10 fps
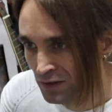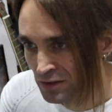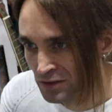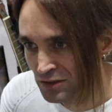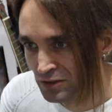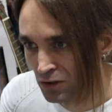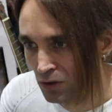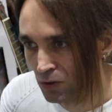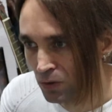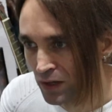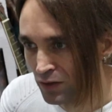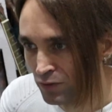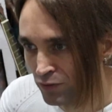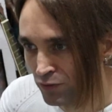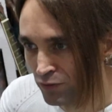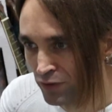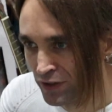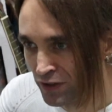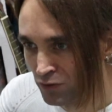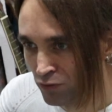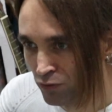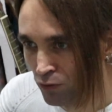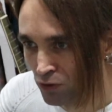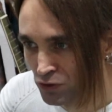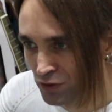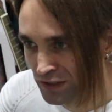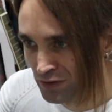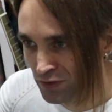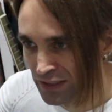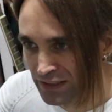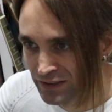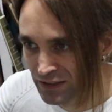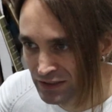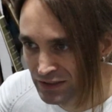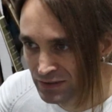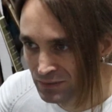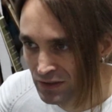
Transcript: So we have here 4 tracks of clean guitars,